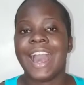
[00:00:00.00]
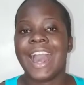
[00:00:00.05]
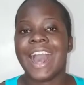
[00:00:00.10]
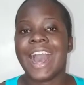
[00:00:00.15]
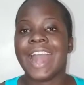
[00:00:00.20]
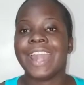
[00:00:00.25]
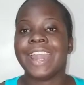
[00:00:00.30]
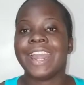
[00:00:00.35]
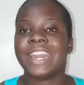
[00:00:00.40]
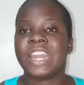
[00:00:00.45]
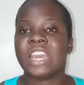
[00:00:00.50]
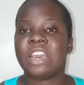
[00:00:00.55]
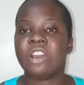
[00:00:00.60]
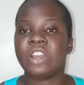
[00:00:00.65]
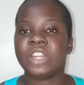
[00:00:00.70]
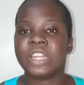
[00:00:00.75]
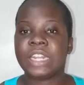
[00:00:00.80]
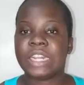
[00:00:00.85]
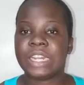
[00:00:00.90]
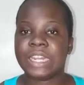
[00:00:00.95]
and then it
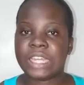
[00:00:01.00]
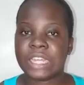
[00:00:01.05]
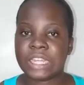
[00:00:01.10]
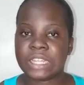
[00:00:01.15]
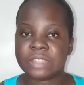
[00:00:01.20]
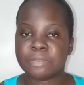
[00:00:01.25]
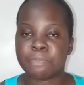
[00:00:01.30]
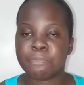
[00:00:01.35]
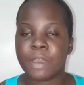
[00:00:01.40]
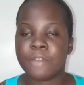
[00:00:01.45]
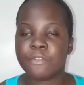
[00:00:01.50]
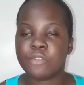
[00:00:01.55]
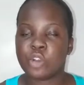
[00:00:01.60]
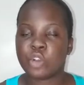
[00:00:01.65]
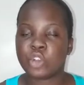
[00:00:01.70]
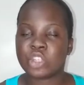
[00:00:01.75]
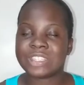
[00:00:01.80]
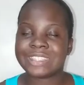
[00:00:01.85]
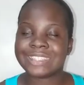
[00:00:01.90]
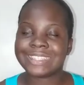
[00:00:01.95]
got delete me
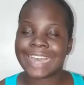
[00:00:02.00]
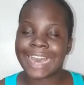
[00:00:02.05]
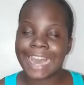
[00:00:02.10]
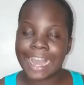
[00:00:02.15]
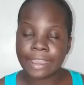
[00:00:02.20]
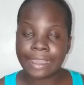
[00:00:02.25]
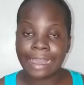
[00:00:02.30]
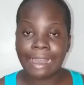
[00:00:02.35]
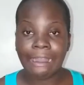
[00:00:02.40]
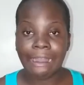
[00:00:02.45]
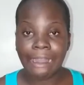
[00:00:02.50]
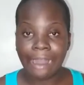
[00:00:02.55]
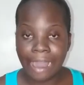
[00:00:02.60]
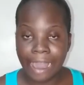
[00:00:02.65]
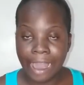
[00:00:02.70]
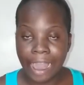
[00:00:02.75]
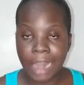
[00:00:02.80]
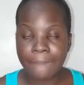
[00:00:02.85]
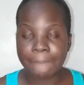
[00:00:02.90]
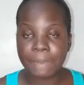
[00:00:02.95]
go start
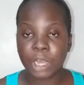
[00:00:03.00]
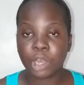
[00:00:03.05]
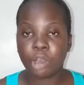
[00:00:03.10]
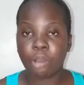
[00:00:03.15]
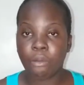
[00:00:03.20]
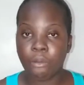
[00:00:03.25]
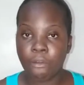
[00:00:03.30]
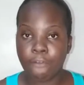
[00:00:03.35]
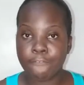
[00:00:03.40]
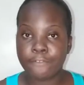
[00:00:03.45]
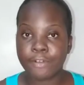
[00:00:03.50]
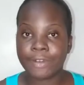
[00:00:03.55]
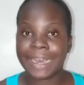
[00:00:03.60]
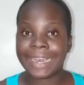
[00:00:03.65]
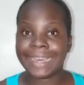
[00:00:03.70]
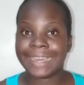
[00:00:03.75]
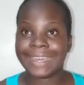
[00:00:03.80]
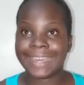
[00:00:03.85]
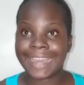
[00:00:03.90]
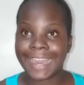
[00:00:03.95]
all back over
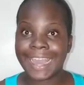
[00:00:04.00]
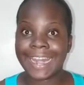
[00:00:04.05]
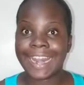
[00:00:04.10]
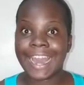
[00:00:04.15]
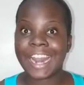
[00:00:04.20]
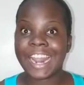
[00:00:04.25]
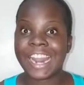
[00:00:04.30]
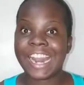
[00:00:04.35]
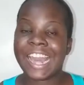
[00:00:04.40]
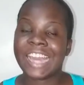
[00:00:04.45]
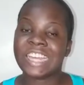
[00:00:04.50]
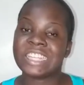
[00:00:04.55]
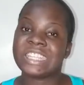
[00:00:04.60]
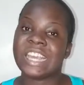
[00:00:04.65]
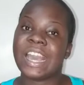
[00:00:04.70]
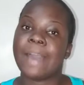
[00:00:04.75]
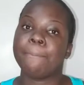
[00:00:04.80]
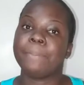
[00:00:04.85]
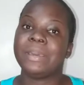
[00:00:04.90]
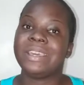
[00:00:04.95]
again and I like see
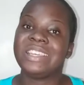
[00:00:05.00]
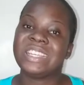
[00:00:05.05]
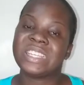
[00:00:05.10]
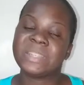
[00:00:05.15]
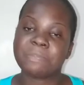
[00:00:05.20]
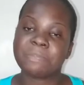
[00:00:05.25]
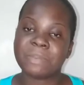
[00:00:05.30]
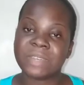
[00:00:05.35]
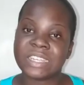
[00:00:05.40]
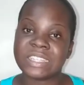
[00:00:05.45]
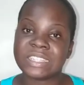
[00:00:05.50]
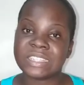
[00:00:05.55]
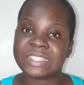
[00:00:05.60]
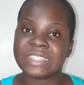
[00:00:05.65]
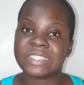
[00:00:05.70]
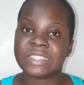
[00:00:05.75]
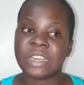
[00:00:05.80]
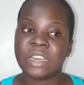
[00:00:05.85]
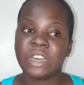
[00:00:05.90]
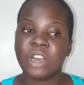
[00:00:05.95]
a piece
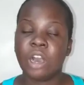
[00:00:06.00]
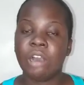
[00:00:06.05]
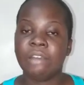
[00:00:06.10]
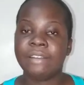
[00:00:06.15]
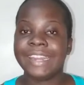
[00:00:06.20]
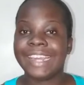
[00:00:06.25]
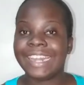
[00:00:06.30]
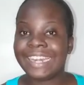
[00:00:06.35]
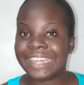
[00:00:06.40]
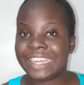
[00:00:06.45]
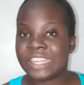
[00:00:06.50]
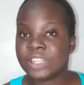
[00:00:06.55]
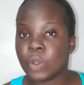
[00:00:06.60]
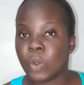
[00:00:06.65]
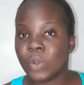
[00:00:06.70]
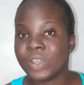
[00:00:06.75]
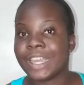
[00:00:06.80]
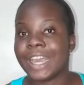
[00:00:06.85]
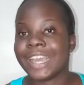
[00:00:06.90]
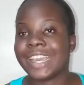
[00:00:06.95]
piece delete
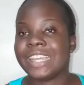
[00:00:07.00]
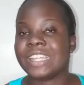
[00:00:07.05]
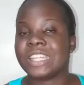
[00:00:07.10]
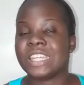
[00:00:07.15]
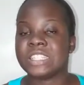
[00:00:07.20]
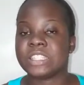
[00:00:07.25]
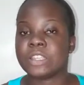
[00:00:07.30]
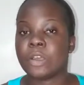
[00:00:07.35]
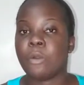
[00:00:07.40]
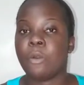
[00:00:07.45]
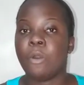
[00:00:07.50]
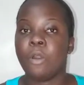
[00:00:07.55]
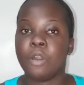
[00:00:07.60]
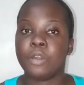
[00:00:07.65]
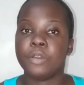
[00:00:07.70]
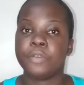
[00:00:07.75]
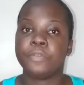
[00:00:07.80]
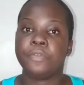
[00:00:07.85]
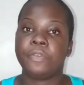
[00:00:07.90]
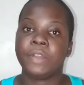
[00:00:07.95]
out of it is a
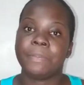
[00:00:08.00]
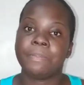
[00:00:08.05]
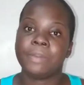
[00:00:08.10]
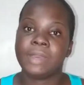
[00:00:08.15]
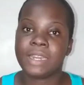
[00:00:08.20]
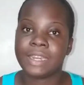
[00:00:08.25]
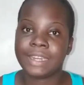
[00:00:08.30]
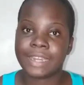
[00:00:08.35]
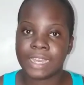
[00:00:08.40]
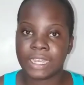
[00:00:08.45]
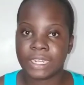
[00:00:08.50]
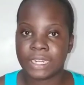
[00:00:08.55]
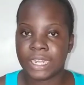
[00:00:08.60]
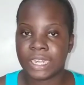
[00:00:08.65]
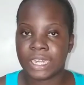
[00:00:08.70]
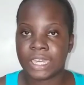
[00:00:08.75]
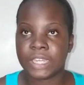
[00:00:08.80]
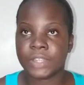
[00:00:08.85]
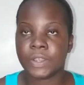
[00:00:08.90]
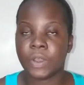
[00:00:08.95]
whole flipping thing
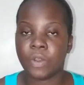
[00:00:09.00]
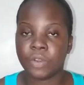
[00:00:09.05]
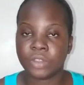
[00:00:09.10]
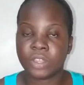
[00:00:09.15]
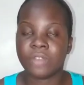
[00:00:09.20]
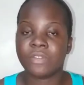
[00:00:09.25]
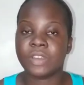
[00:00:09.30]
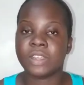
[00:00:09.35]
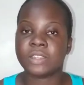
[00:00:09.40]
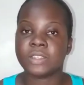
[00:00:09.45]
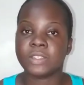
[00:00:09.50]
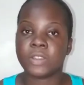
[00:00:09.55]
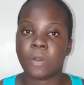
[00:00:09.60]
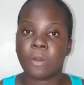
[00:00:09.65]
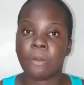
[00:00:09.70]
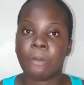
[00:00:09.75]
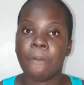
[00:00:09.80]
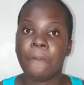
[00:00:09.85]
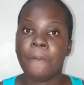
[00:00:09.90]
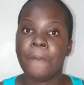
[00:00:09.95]
delete out of it so
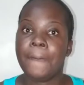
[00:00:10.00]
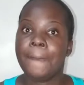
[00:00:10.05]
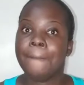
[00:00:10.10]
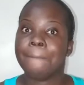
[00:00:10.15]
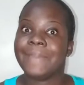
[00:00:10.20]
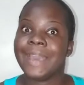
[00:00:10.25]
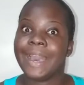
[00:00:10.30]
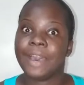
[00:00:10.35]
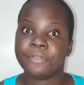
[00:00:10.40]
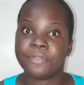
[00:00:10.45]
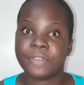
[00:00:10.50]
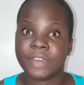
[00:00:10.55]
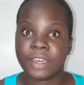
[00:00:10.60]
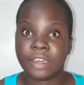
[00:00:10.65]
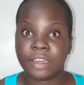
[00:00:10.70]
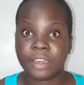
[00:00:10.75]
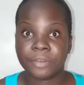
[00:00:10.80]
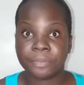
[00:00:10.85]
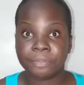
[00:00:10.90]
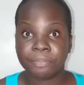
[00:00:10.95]
me have
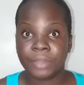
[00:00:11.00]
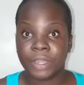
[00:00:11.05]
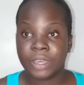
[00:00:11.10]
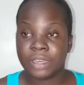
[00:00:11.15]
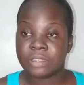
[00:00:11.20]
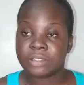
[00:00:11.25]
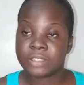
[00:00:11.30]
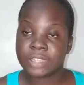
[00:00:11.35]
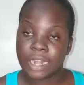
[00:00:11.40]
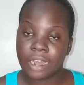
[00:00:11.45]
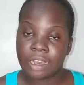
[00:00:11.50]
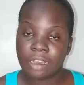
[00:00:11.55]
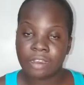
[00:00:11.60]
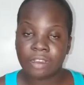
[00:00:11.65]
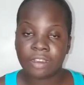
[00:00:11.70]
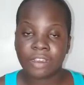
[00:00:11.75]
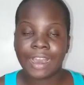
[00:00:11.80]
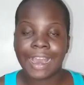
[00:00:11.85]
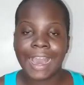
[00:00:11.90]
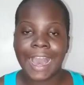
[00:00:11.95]
to sit
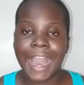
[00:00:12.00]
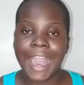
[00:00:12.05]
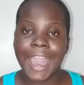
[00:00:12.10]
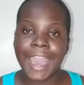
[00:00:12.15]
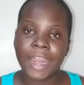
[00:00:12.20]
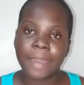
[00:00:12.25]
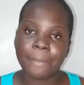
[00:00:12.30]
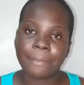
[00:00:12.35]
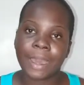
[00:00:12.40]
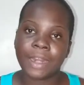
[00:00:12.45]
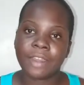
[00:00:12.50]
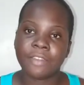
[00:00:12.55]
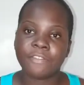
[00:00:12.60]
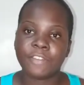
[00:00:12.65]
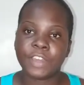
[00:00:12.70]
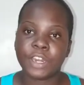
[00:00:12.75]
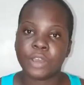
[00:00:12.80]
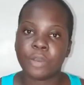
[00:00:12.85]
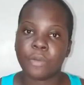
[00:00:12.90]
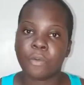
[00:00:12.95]
down and edit back the
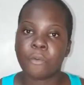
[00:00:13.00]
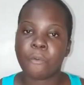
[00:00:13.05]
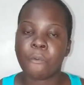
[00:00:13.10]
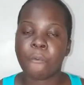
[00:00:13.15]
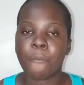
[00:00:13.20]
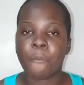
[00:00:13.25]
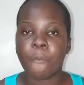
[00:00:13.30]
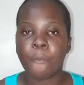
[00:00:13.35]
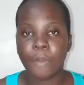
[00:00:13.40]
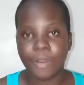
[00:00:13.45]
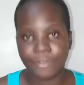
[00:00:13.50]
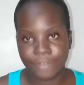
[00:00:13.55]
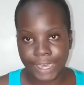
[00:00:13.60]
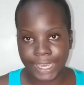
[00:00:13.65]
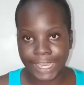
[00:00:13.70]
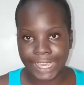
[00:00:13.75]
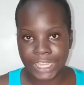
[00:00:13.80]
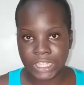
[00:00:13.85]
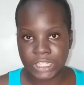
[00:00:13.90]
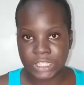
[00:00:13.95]
video over
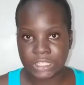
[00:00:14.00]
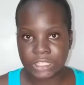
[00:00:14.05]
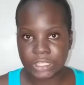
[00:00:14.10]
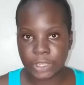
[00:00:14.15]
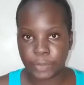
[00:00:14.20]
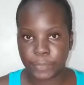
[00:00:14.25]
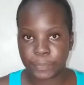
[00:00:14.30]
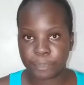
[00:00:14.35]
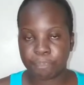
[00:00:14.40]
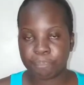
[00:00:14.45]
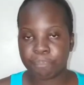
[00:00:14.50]
again so